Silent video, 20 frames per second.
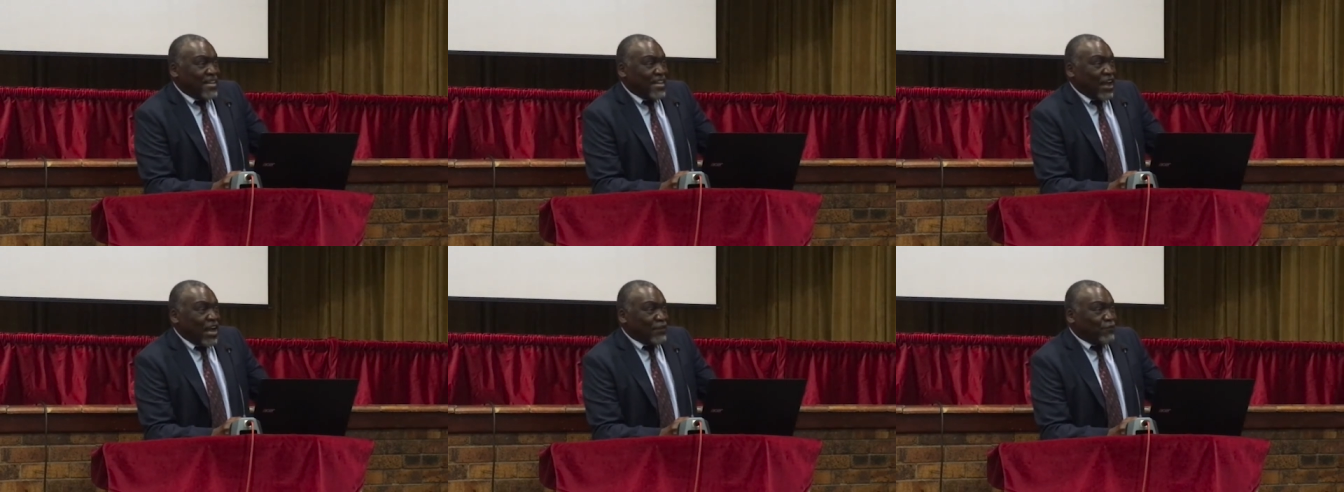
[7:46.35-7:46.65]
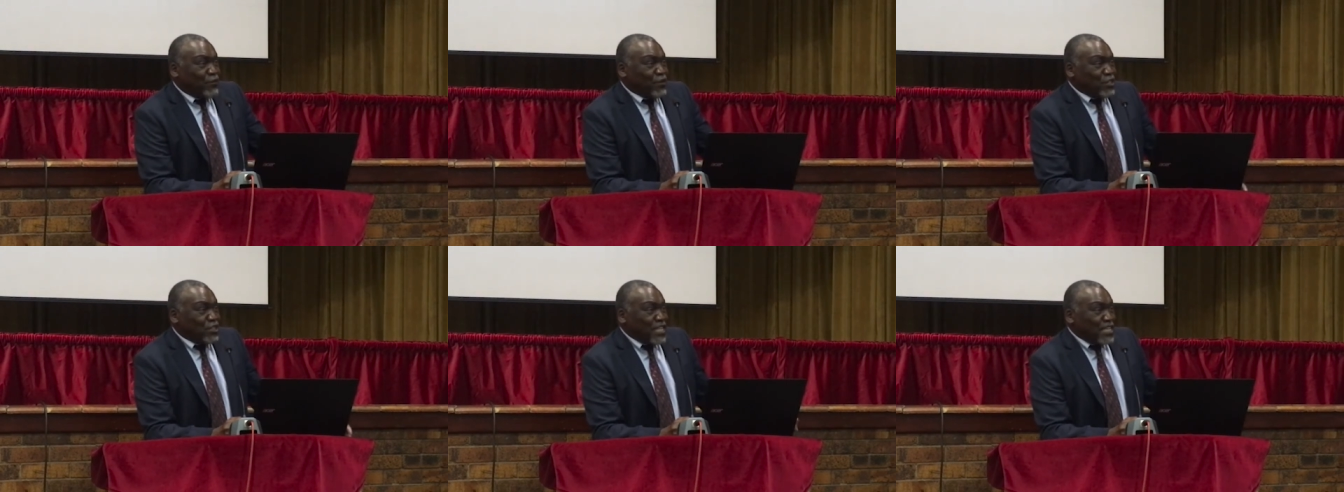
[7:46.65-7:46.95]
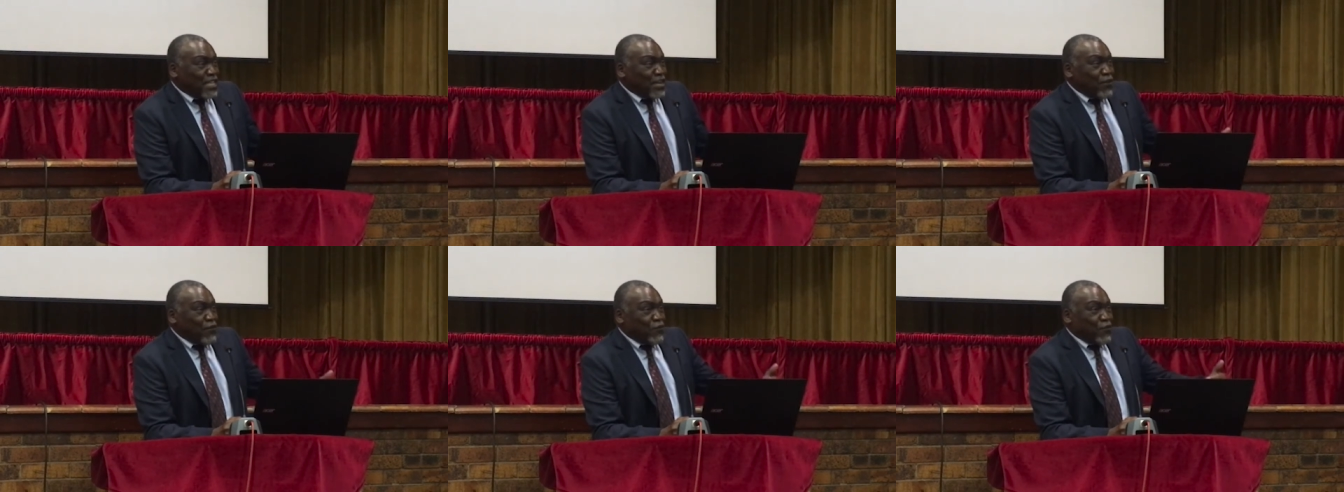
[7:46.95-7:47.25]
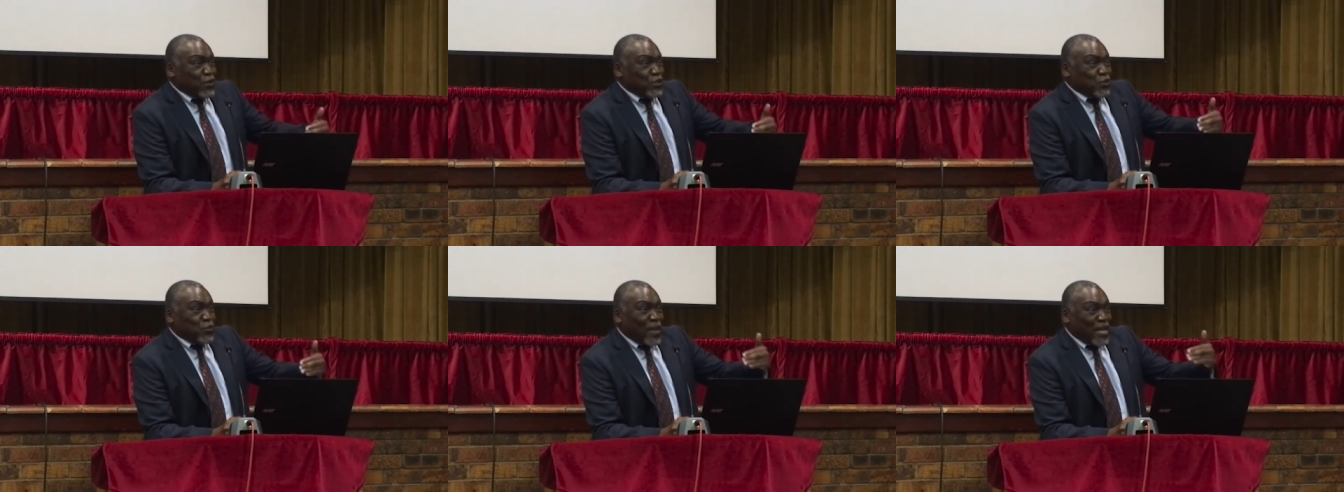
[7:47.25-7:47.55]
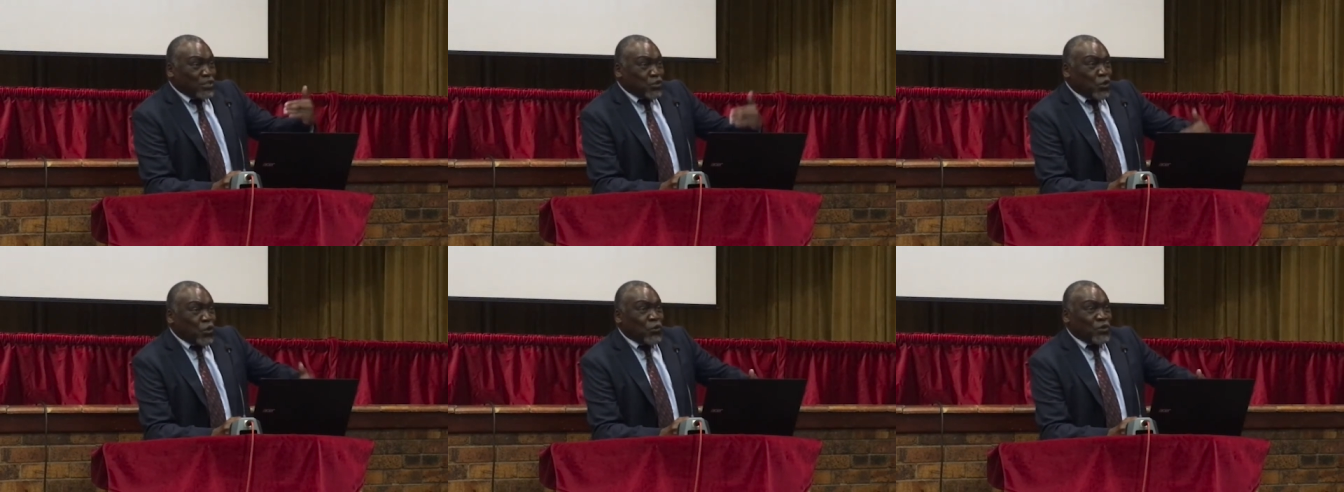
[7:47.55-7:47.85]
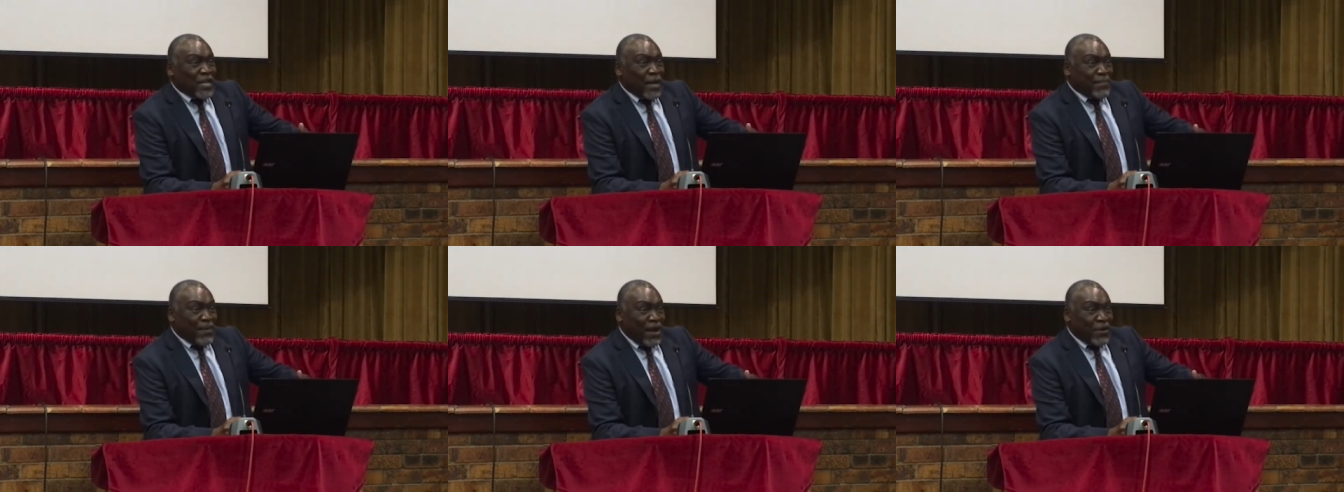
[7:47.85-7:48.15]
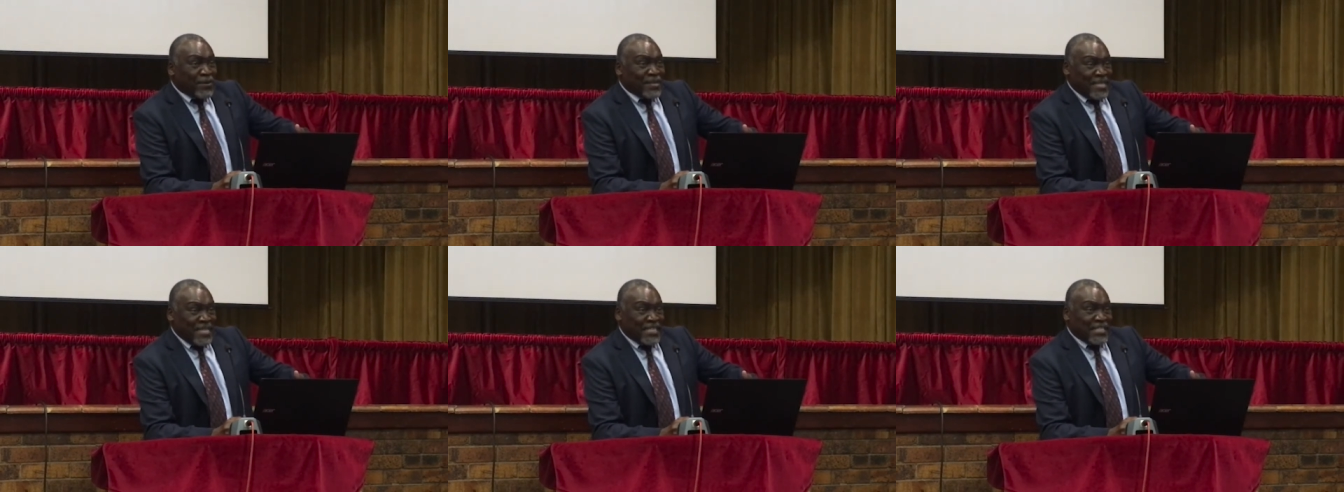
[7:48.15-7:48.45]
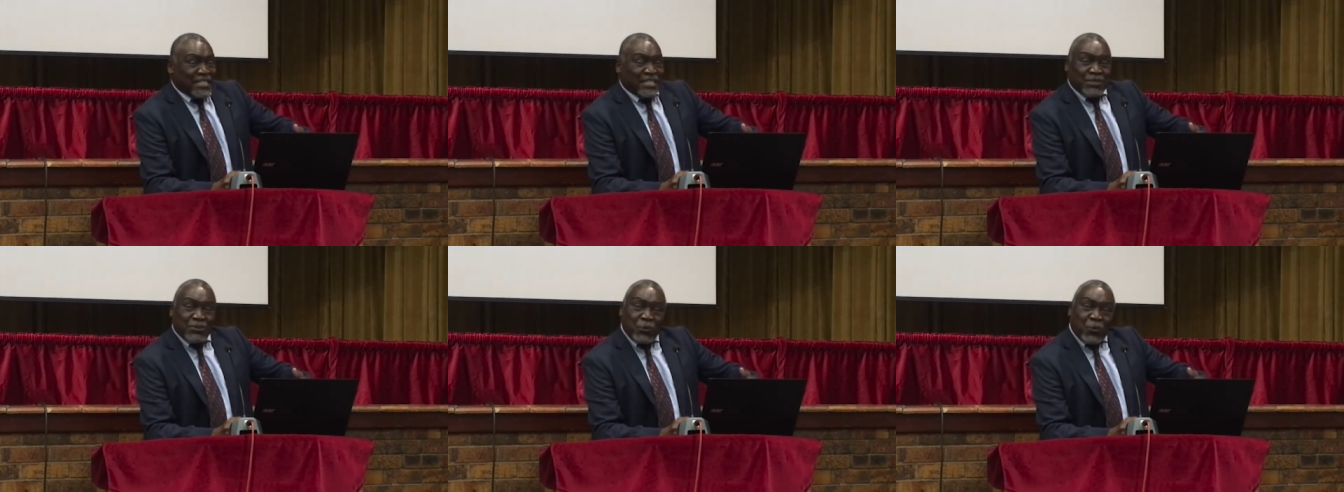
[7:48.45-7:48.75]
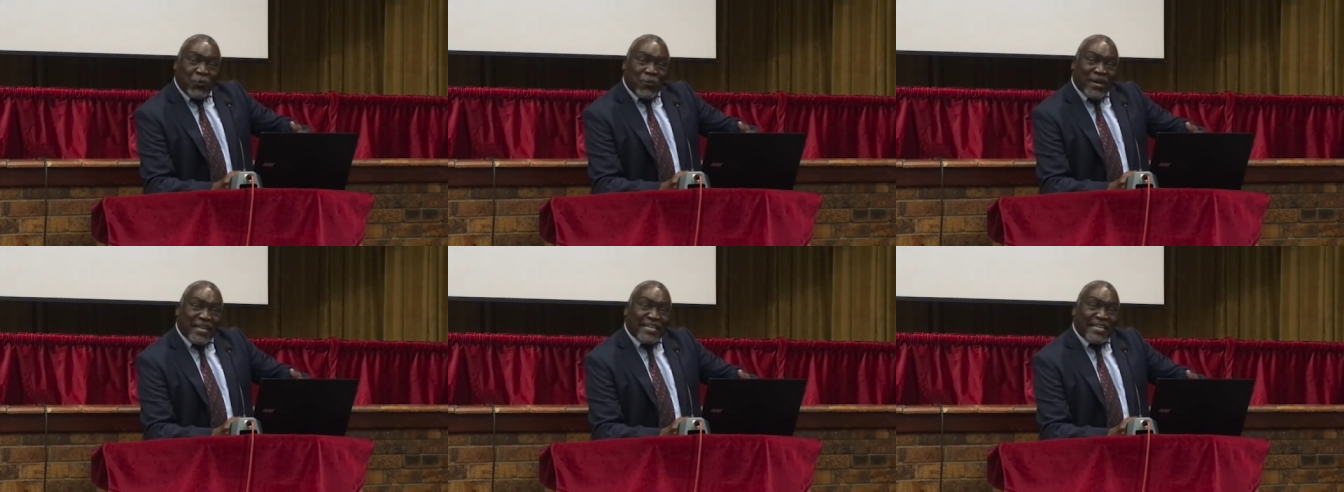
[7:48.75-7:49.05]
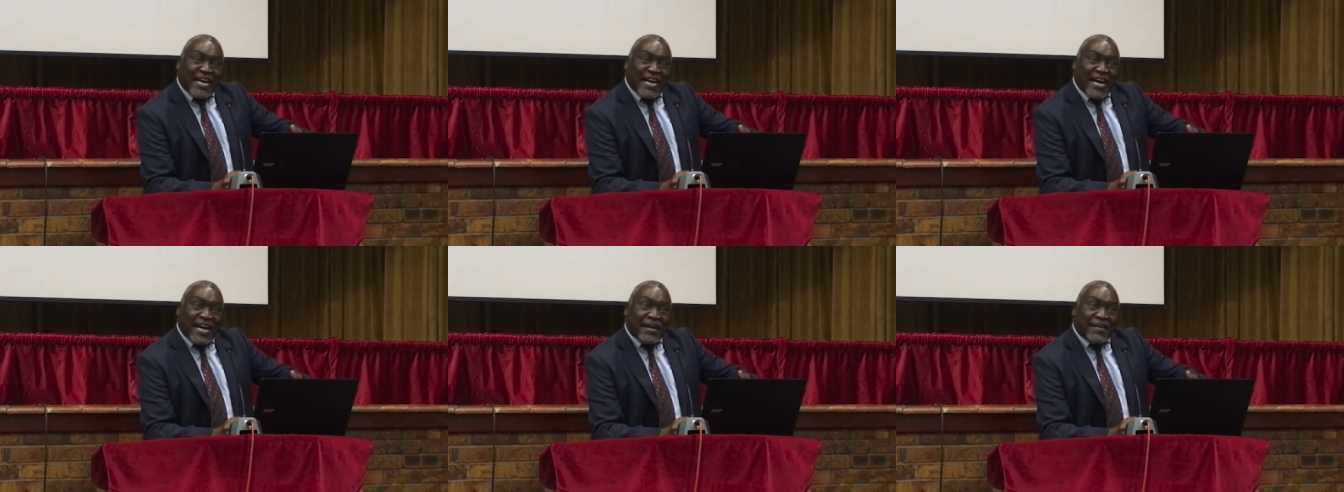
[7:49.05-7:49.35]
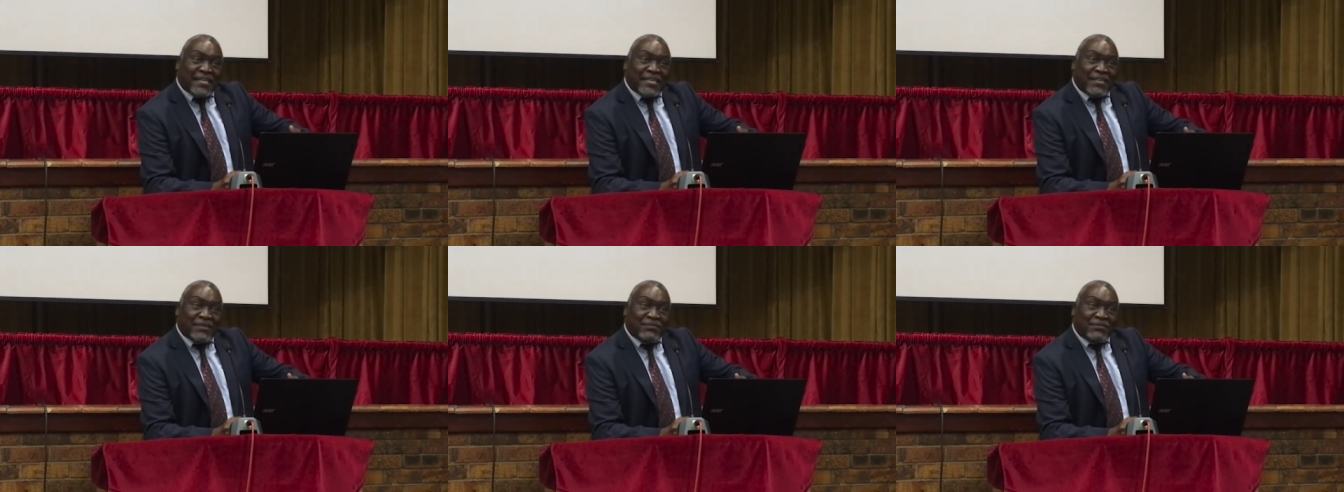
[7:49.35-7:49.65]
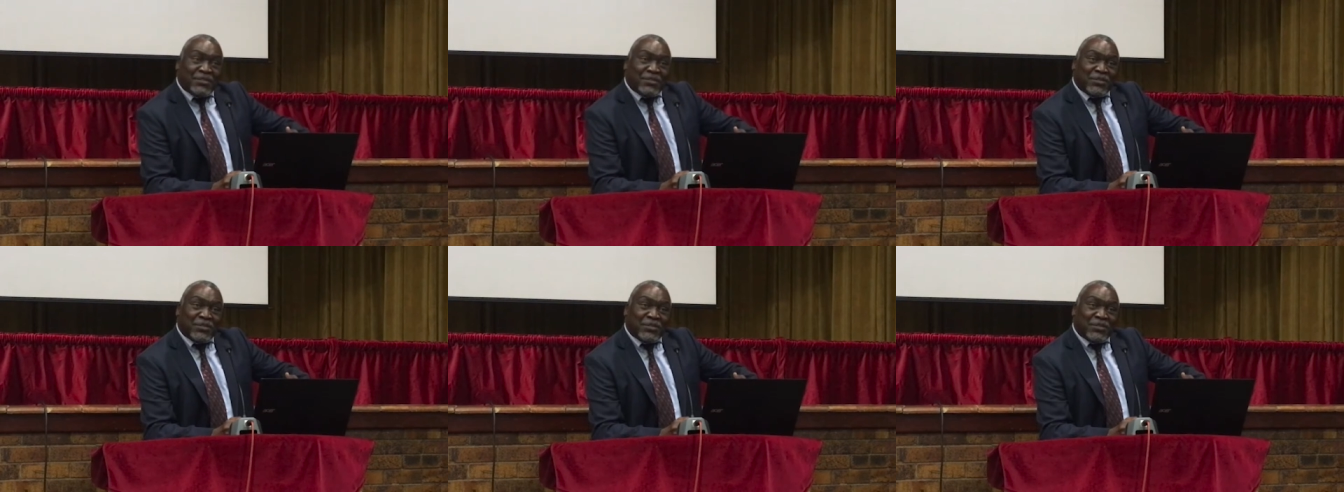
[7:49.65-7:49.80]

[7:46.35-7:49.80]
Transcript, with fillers: Now, unfortunately, of course, we are told about this when uh,